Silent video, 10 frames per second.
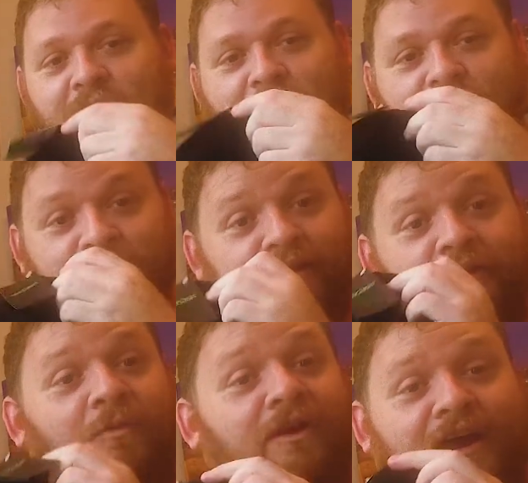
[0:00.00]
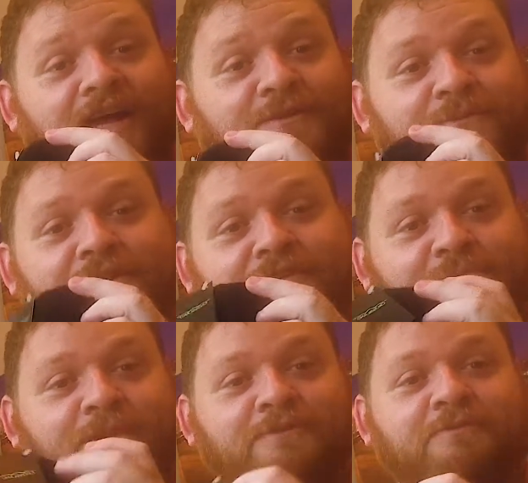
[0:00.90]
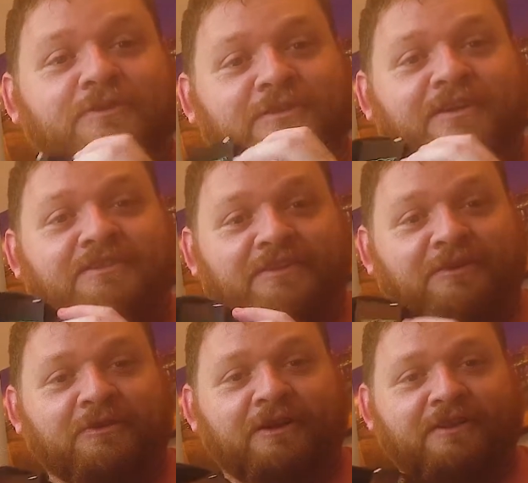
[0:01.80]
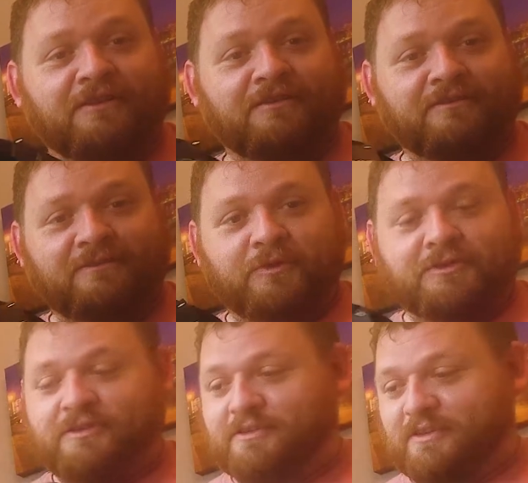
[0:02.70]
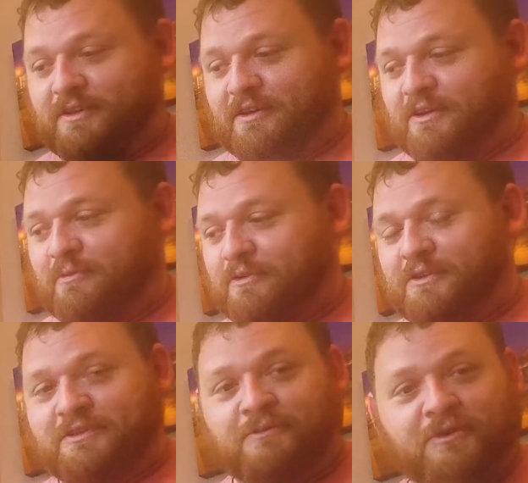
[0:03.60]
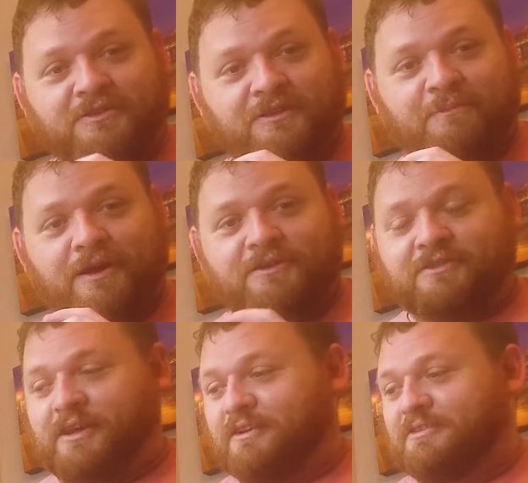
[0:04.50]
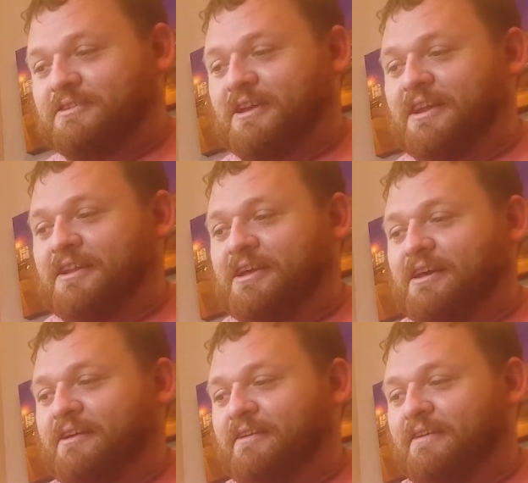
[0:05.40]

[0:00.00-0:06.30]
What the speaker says: I don't wear hats because it makes me look like a serial killer, which is what this What's in the Box challenge is kind of like.